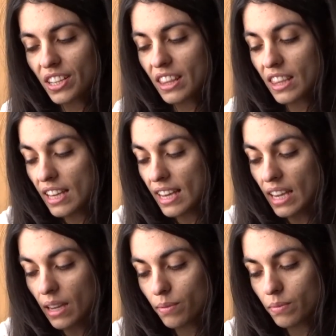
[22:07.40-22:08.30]

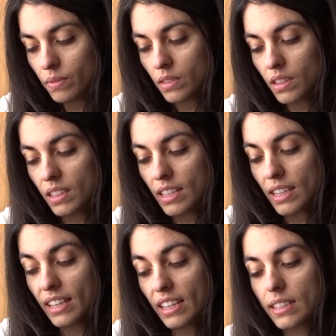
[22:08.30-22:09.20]
the
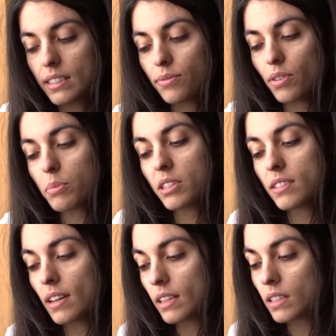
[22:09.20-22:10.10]
keys from
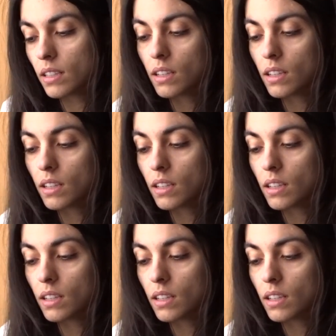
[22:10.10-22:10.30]
inside.